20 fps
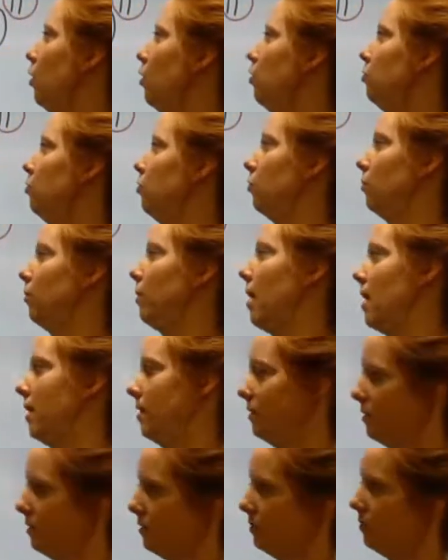to the
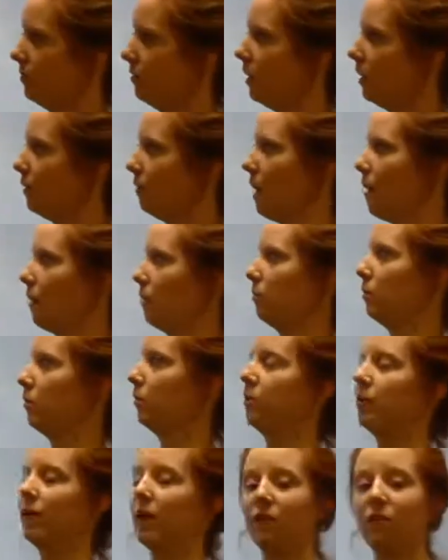right. If I were to move
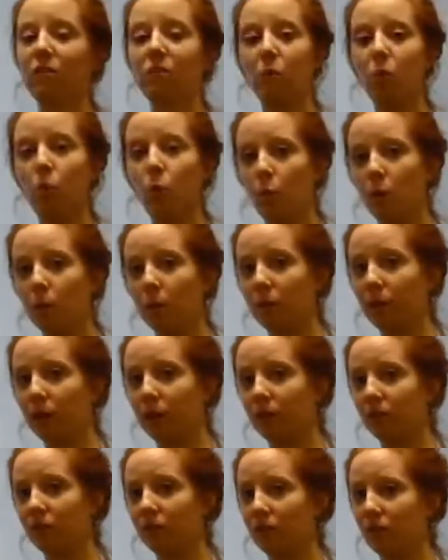the decimal one
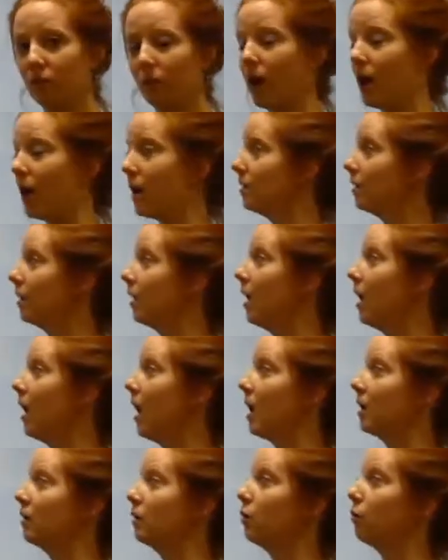place to the right,
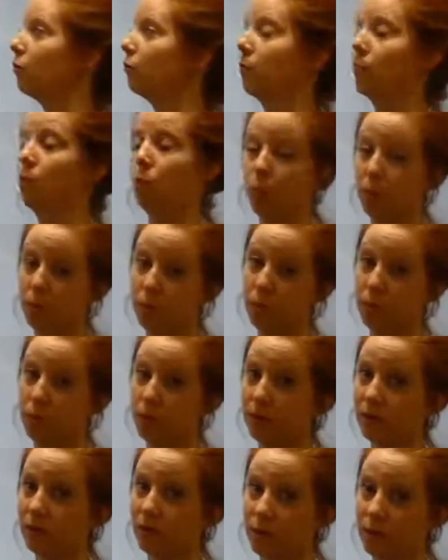I'd go from 1
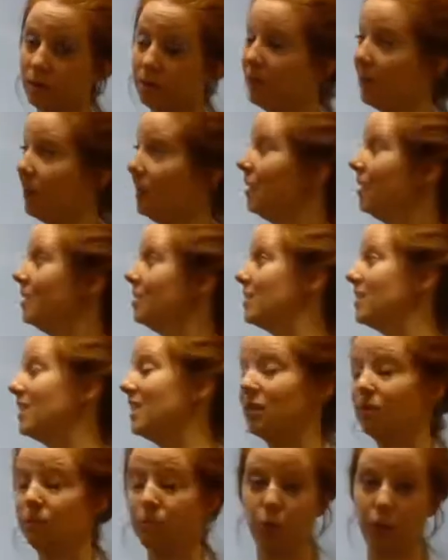point something to
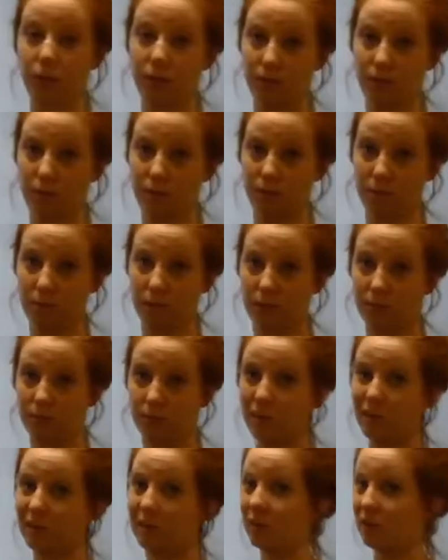10 point something.
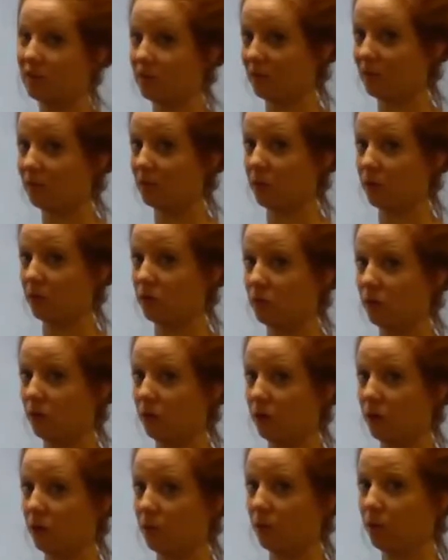10's a much bigger
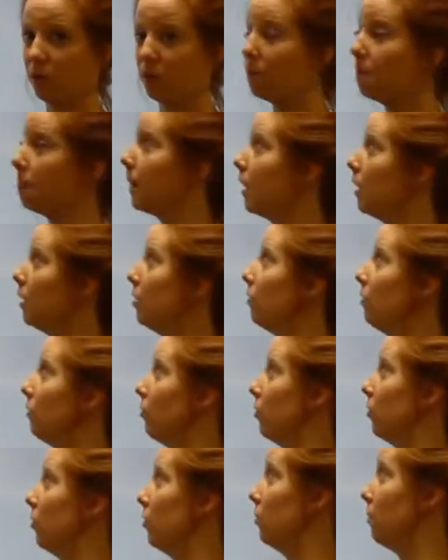number. So
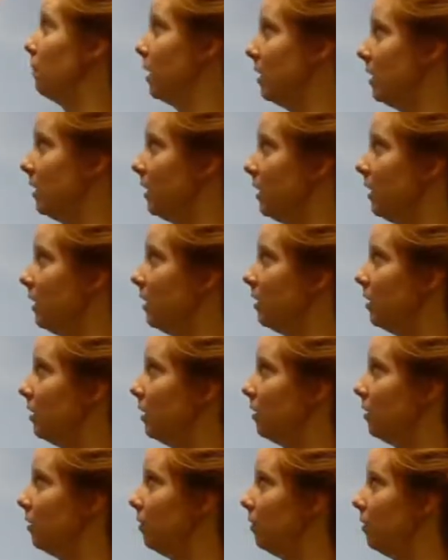when you're making
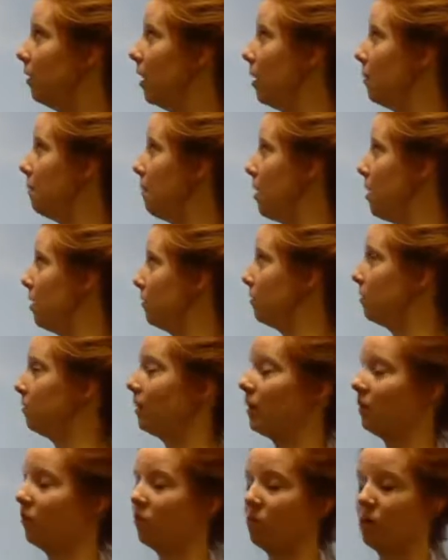a positive
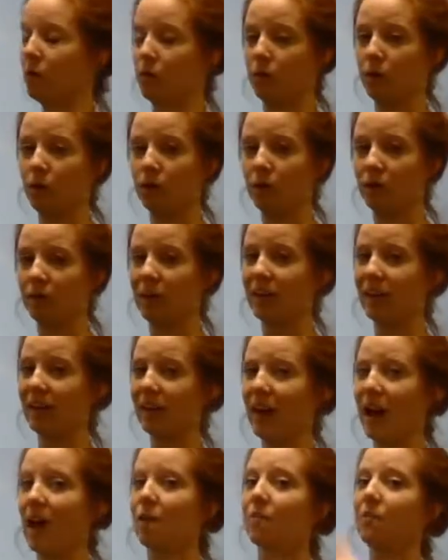exponent and taking it
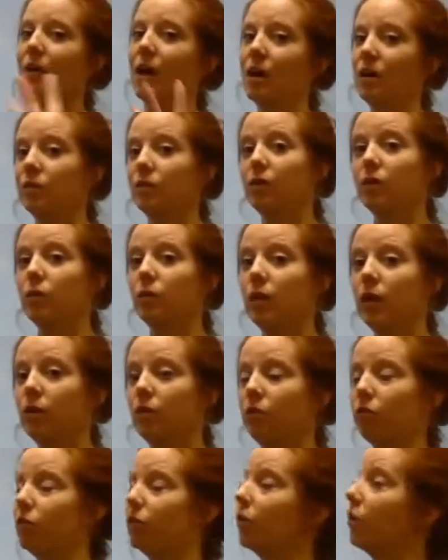out of scientific
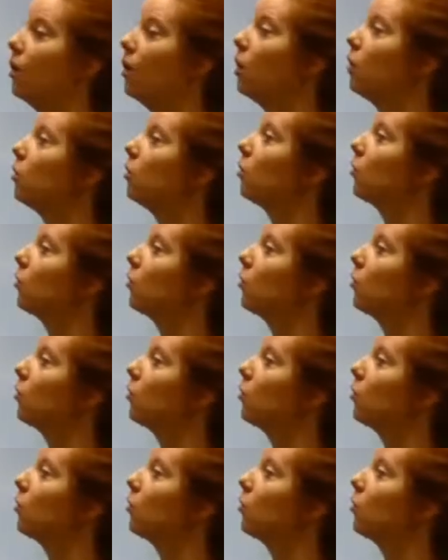notation, you're